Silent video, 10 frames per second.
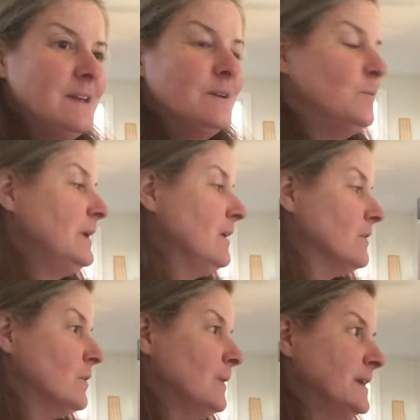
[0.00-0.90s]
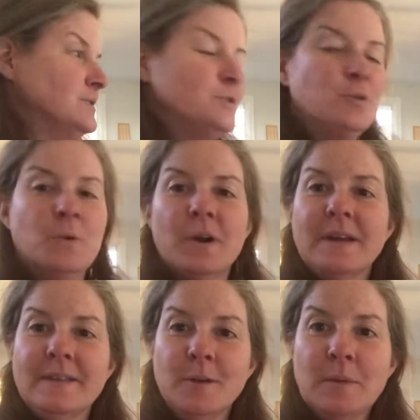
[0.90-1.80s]
We are going to work a
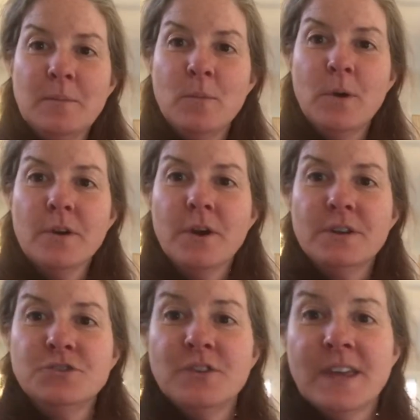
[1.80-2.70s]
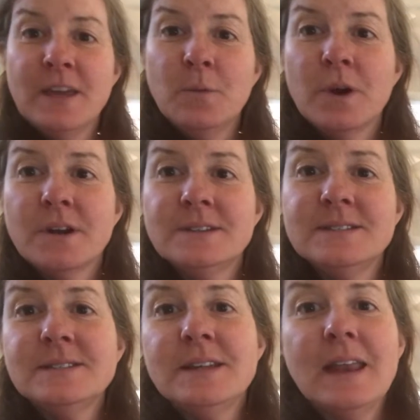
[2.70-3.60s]
little bit more on tricky words
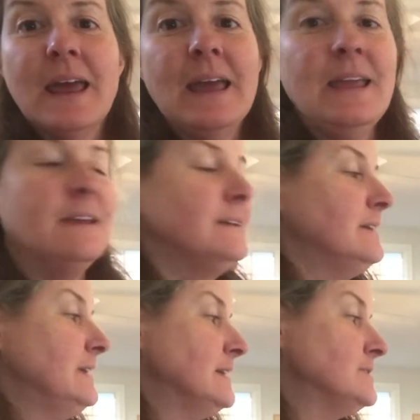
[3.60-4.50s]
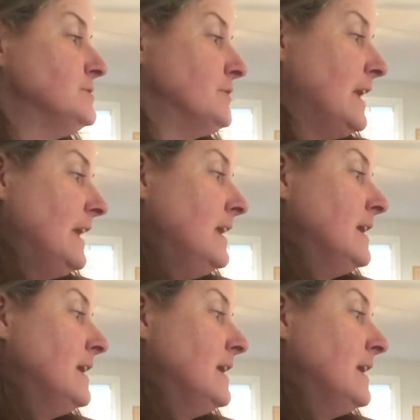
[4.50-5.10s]
today. Yesterday,